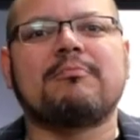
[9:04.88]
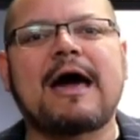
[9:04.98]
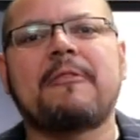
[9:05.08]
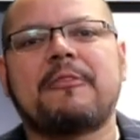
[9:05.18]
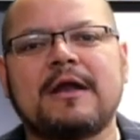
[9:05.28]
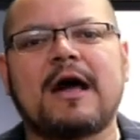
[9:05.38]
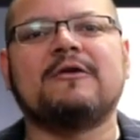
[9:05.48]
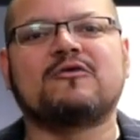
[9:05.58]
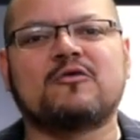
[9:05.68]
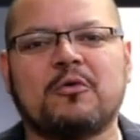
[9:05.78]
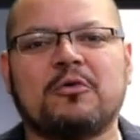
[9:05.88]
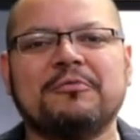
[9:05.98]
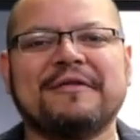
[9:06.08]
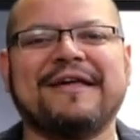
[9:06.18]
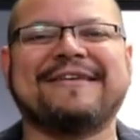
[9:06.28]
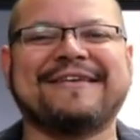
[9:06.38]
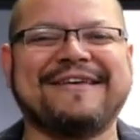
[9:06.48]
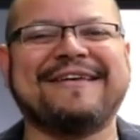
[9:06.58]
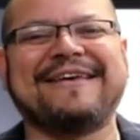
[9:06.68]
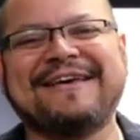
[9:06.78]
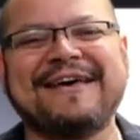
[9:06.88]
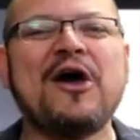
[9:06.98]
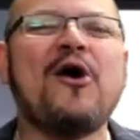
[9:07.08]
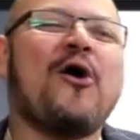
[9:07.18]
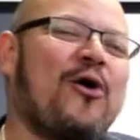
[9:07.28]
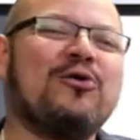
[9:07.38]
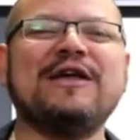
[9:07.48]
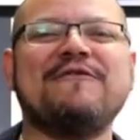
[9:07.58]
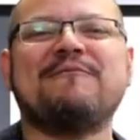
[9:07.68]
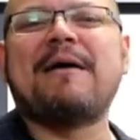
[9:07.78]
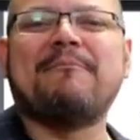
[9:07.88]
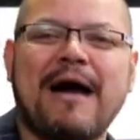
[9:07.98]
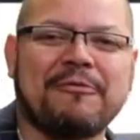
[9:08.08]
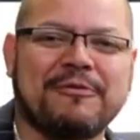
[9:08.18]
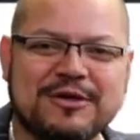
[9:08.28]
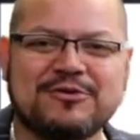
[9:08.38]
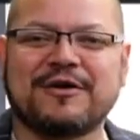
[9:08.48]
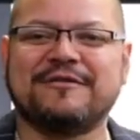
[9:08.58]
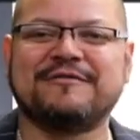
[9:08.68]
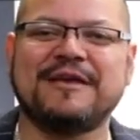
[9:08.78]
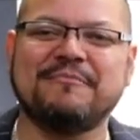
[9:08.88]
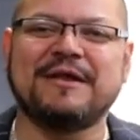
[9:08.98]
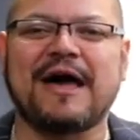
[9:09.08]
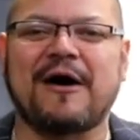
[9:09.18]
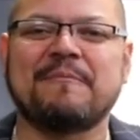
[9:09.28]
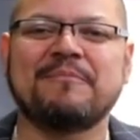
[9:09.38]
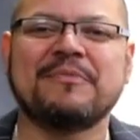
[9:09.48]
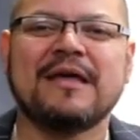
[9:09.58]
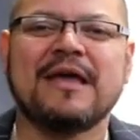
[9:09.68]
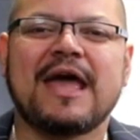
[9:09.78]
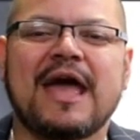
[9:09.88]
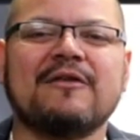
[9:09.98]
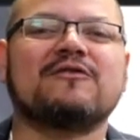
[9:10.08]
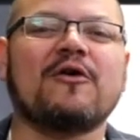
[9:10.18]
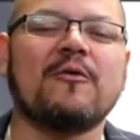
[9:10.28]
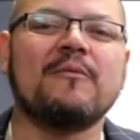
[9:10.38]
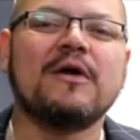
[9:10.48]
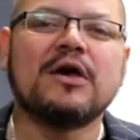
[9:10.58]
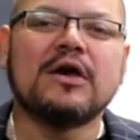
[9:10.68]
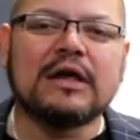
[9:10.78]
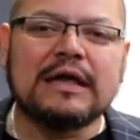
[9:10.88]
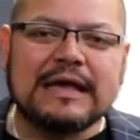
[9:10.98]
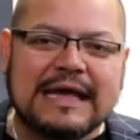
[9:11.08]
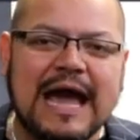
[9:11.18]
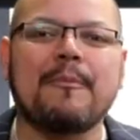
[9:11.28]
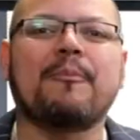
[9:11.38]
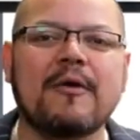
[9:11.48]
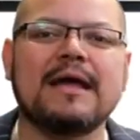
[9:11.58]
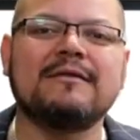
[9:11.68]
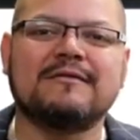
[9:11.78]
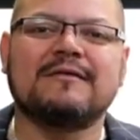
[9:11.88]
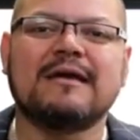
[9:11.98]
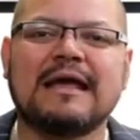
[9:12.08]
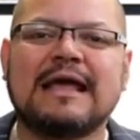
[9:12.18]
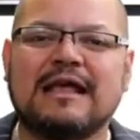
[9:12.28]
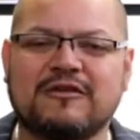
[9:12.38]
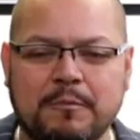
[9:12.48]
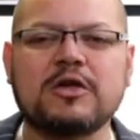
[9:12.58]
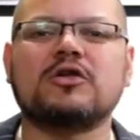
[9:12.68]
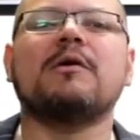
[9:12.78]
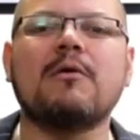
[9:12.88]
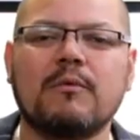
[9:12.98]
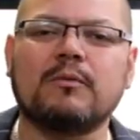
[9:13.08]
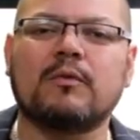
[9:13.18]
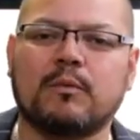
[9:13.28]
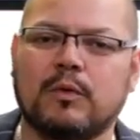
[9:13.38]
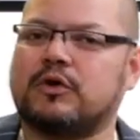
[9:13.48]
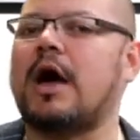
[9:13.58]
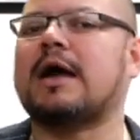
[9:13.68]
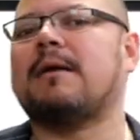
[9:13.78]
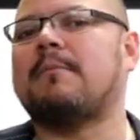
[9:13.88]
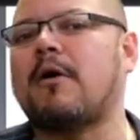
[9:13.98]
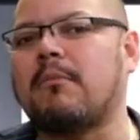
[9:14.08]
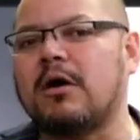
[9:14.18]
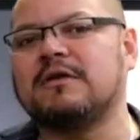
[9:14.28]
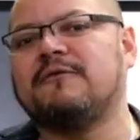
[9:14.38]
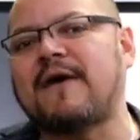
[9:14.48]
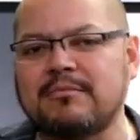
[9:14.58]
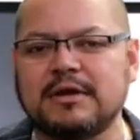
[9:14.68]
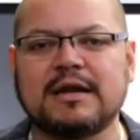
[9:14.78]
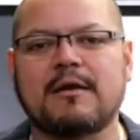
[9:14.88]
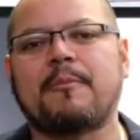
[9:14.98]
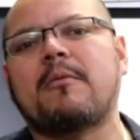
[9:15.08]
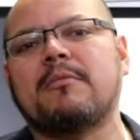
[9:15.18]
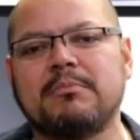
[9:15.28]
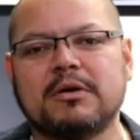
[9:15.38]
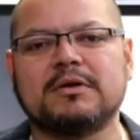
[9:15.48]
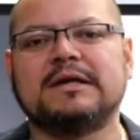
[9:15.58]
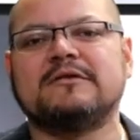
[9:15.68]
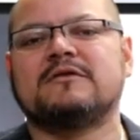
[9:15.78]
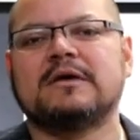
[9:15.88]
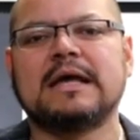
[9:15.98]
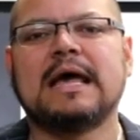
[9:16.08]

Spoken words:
math in high school. Only if my math teacher could see me now. And so cap rates, especially when we're talking about multifamily and apartment buildings,